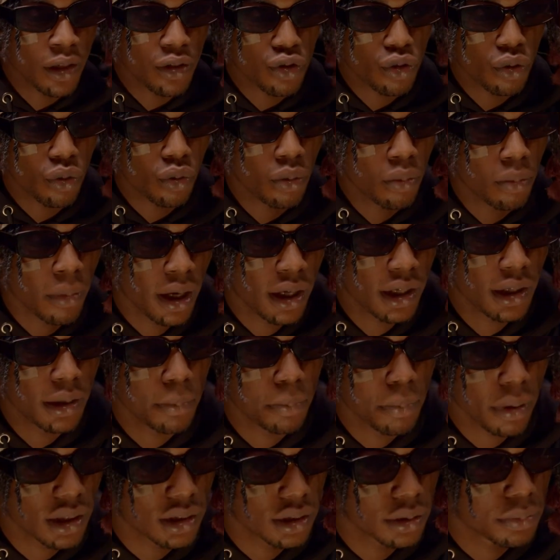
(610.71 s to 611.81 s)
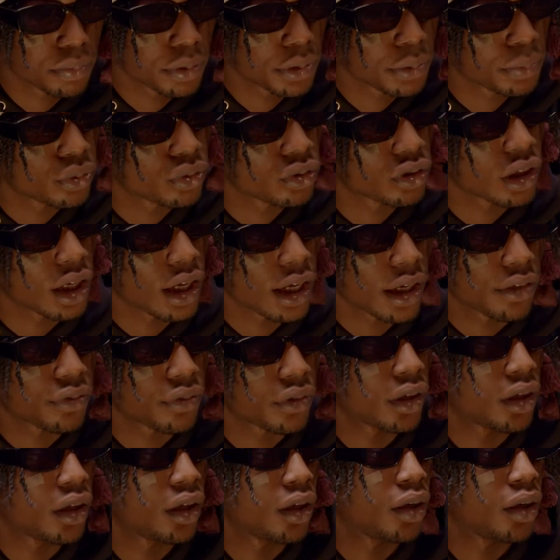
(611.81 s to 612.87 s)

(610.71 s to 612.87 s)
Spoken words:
So my impact in people's life